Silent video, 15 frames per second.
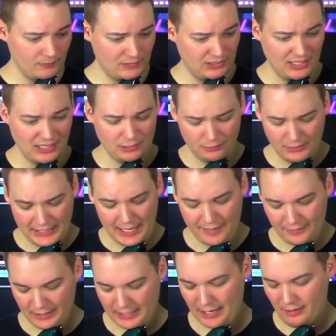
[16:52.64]
It doesn't really
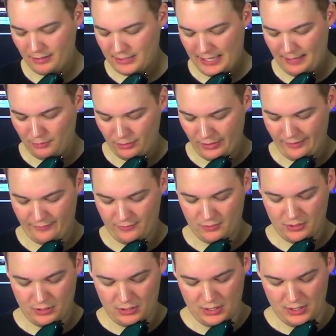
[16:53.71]
have the character I'm looking
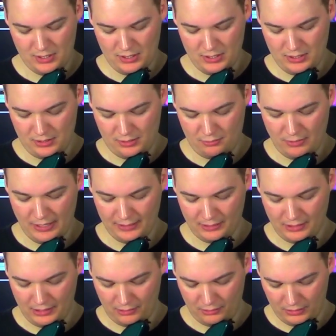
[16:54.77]
for right
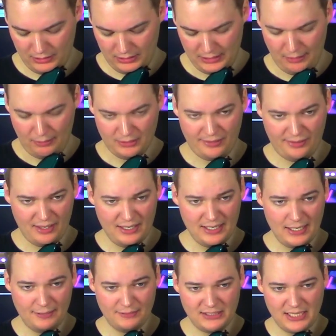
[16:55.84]
now. I was
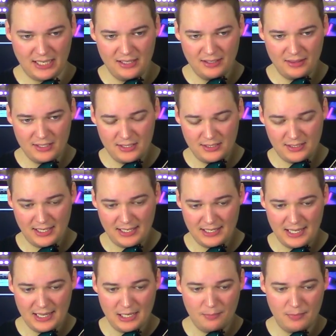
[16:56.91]
thinking of selling this and
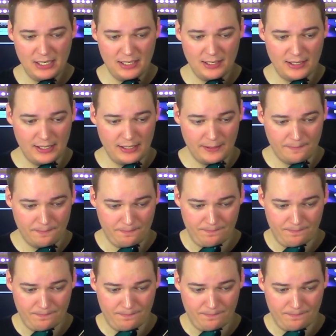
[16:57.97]
getting me a